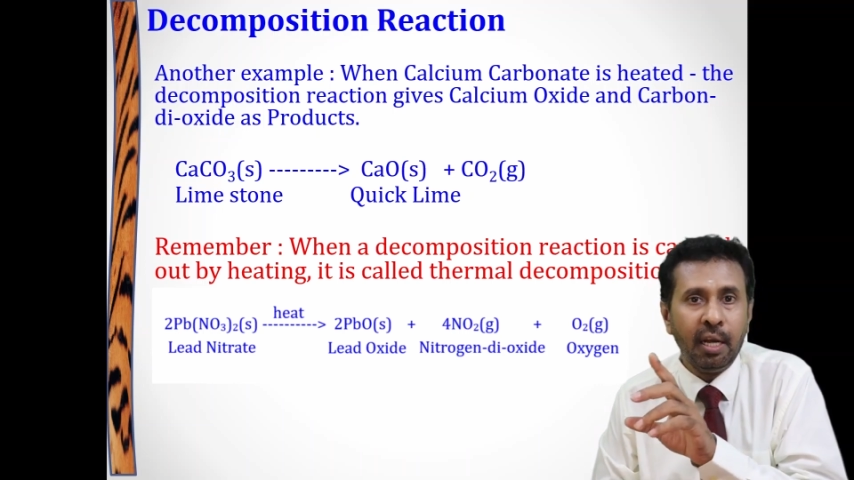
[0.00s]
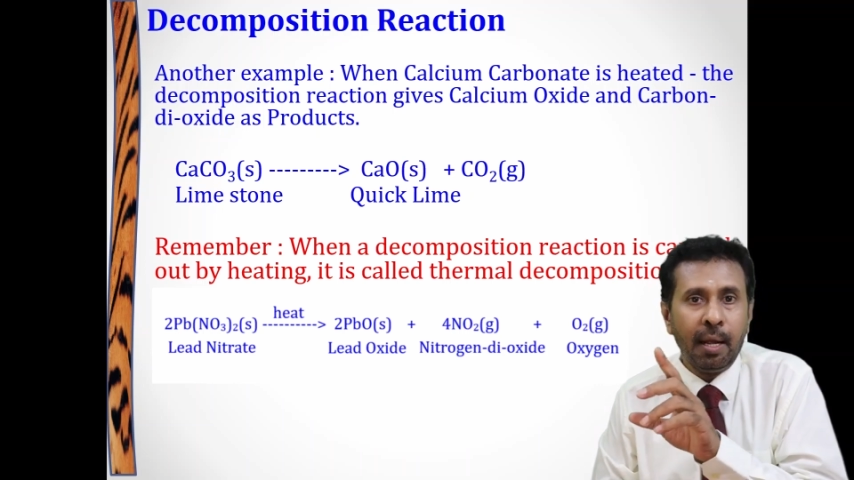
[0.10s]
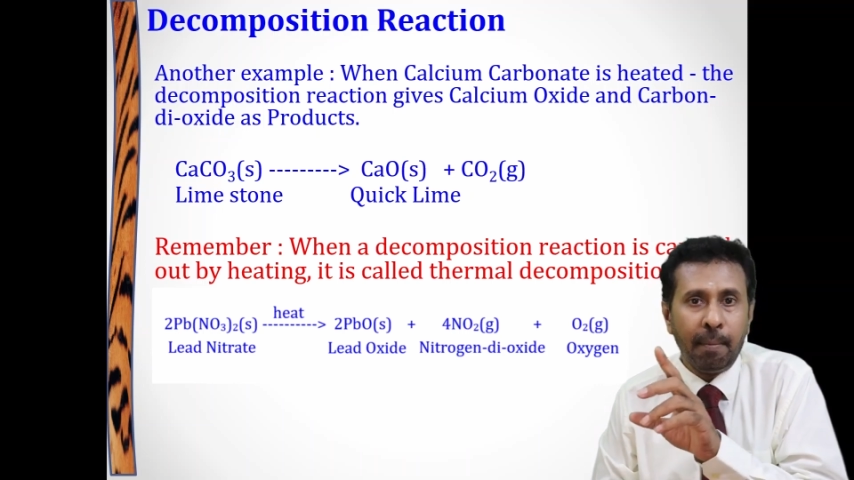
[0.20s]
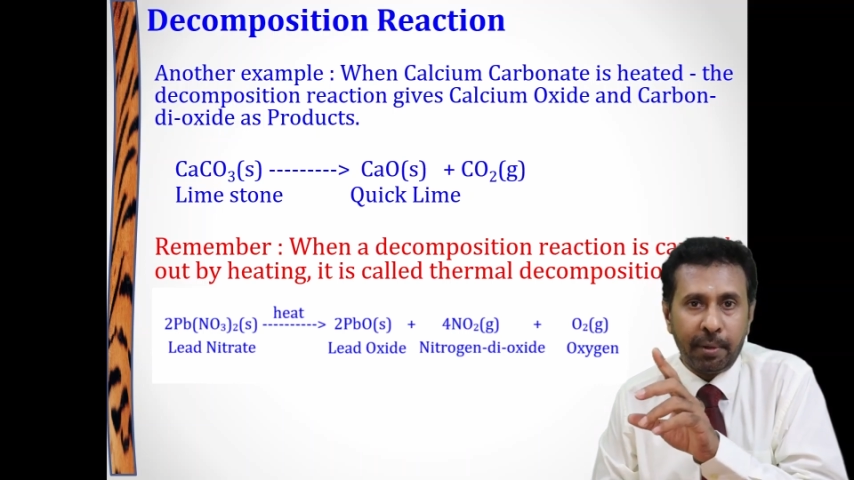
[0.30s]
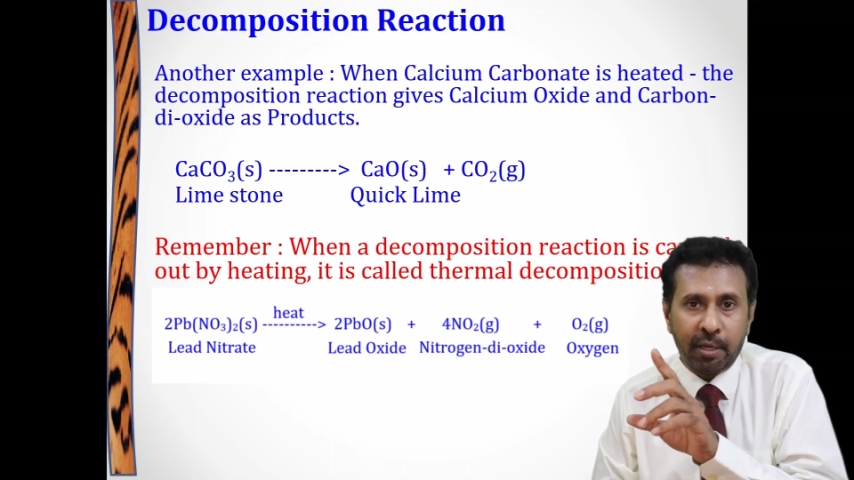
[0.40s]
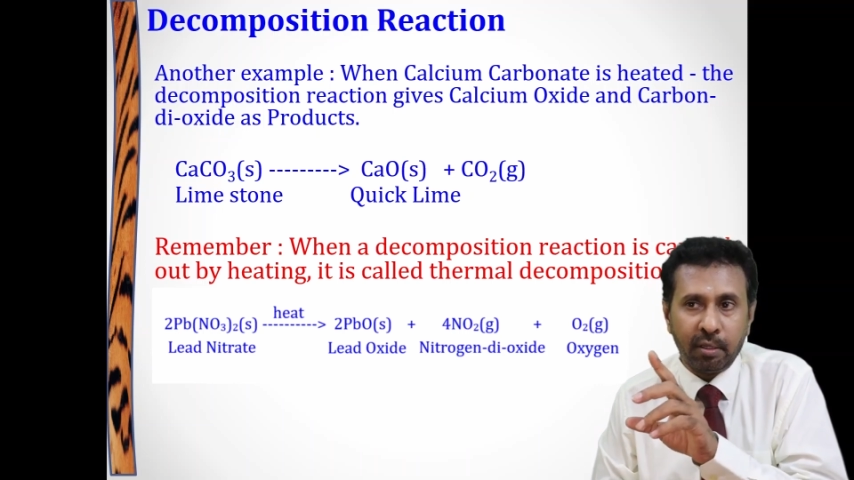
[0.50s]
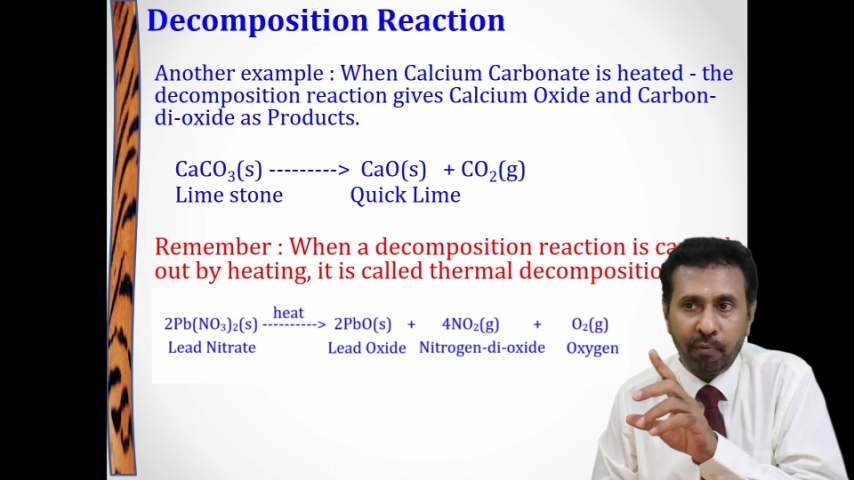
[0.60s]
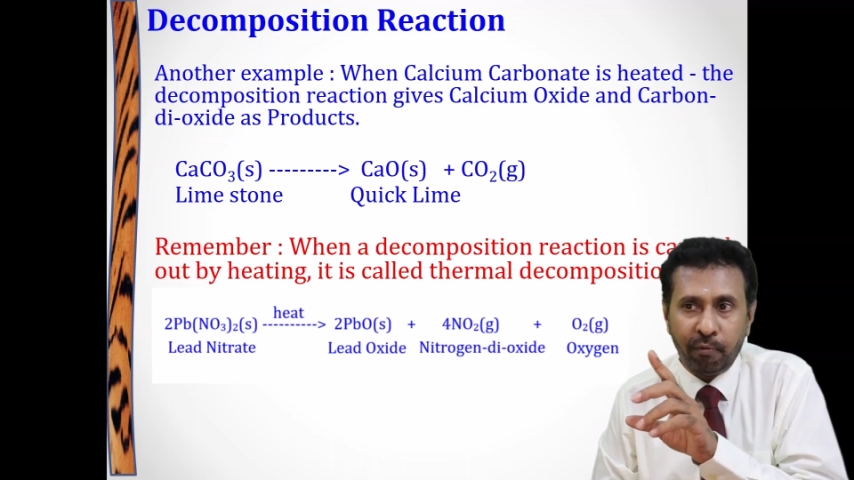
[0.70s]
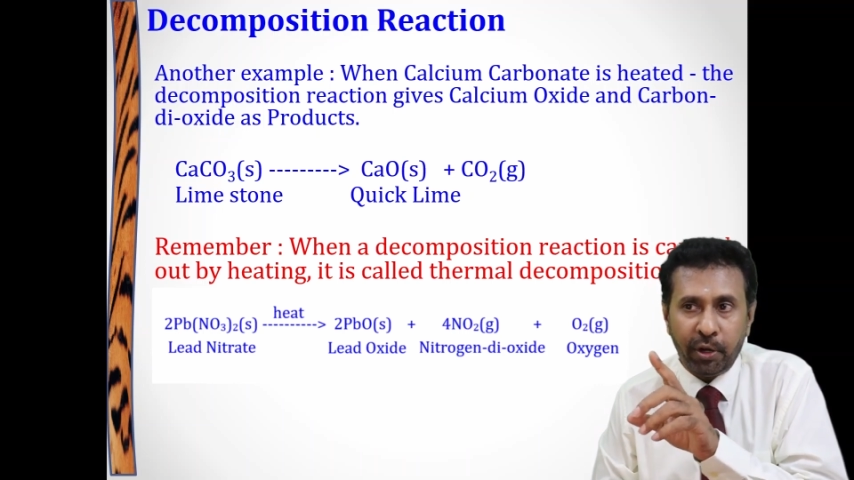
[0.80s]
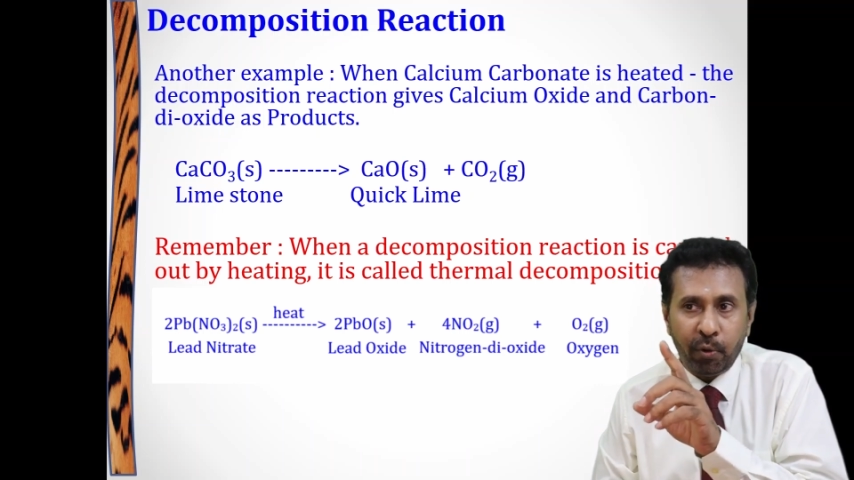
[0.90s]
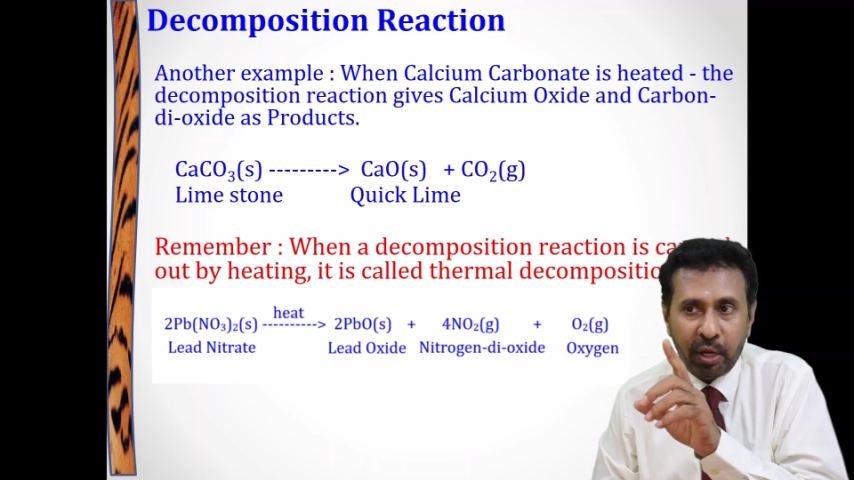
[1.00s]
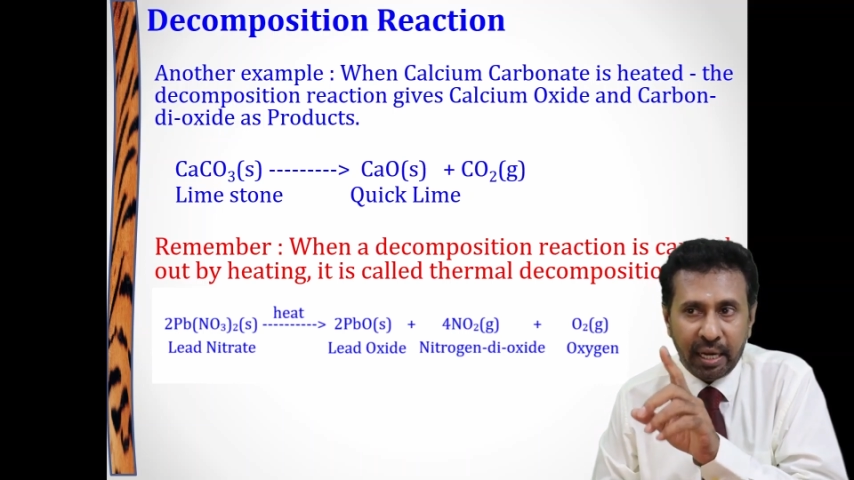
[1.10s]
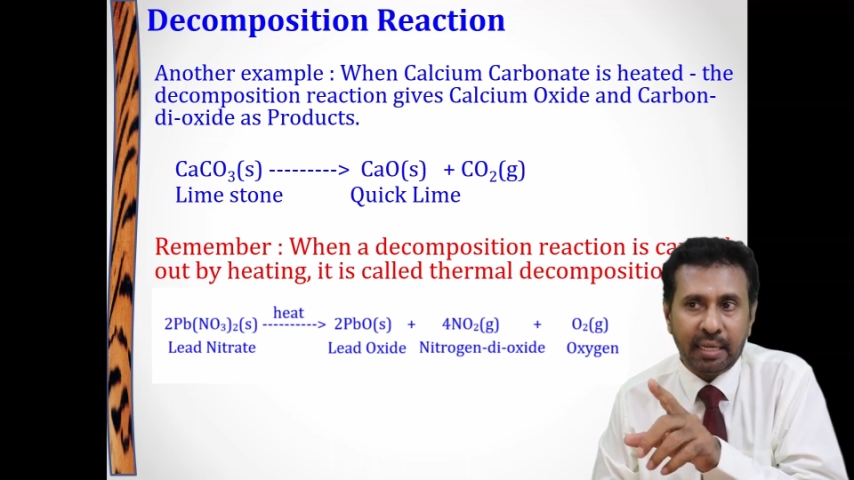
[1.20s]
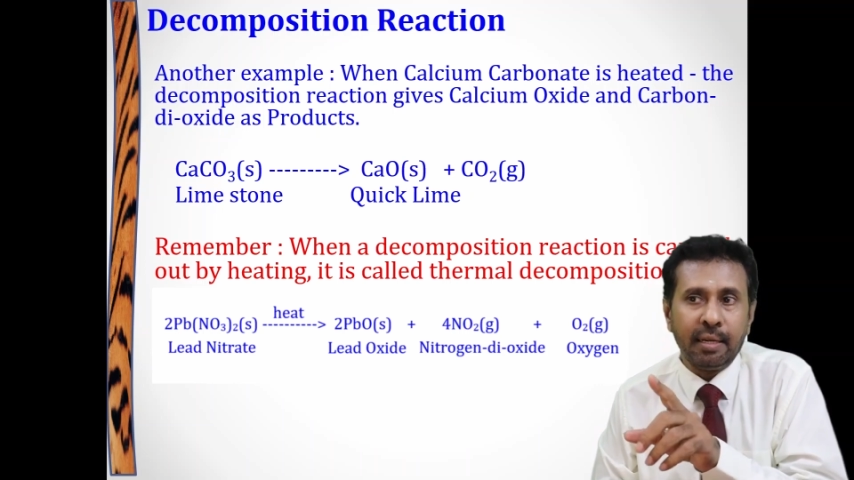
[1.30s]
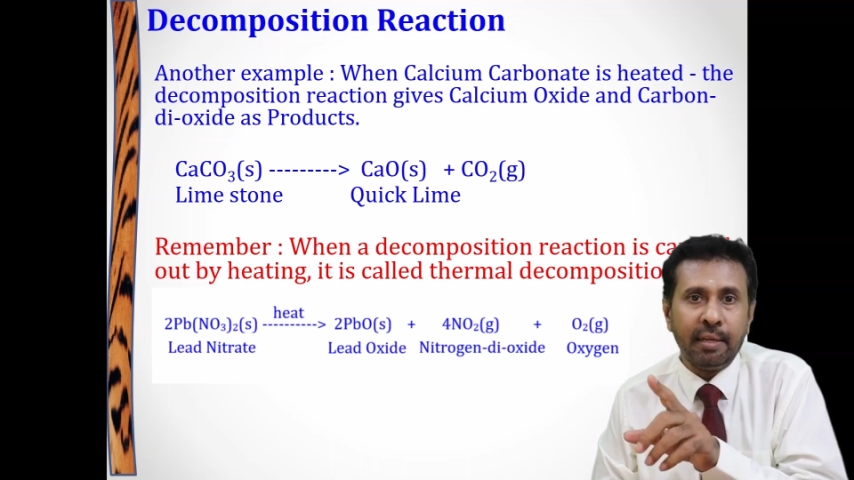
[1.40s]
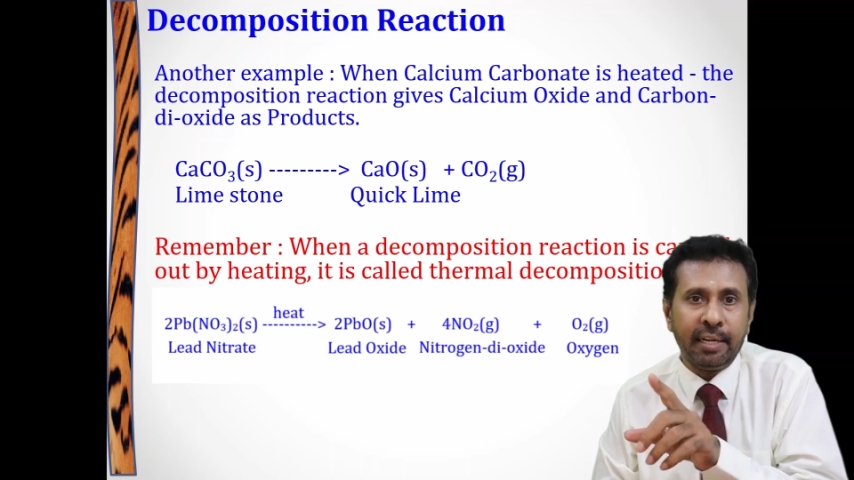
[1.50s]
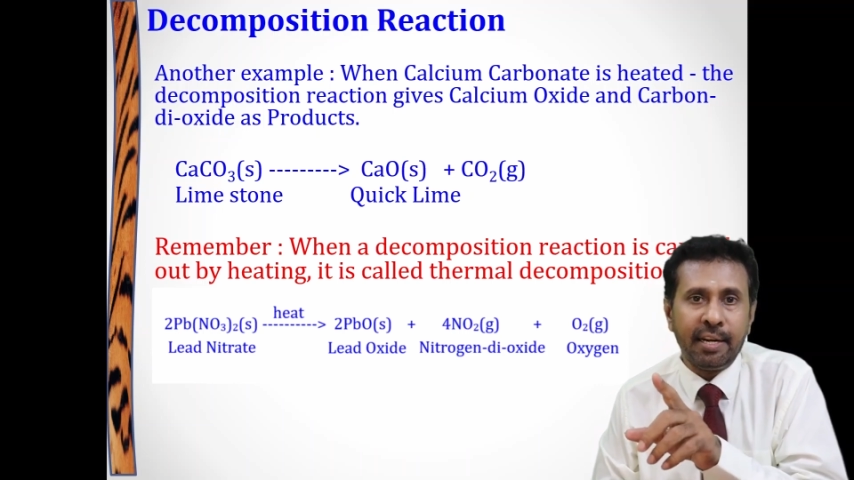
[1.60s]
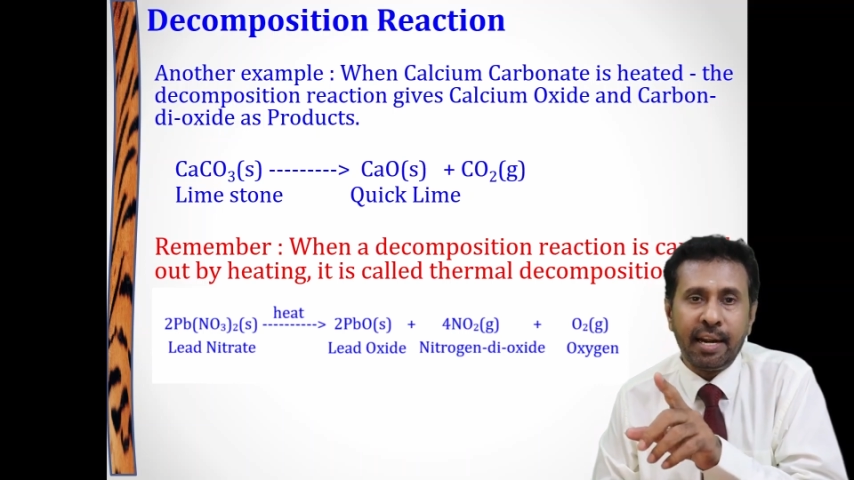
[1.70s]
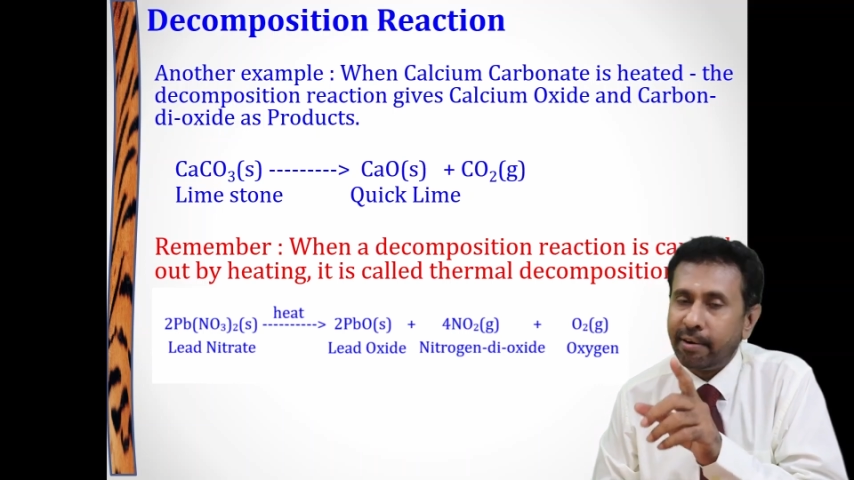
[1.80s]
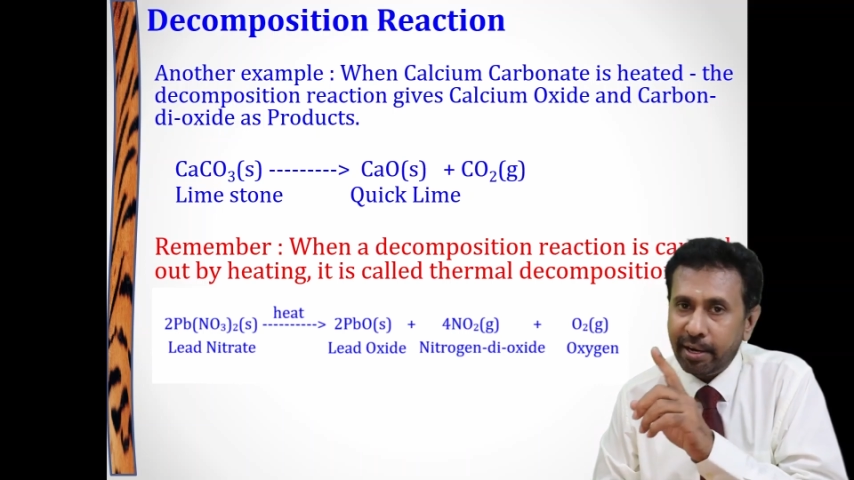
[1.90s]
because when you heat lead
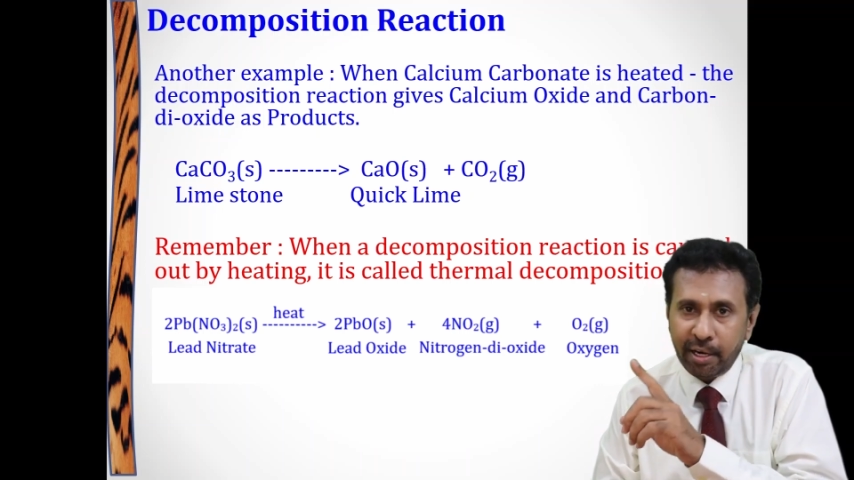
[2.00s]
nitrate,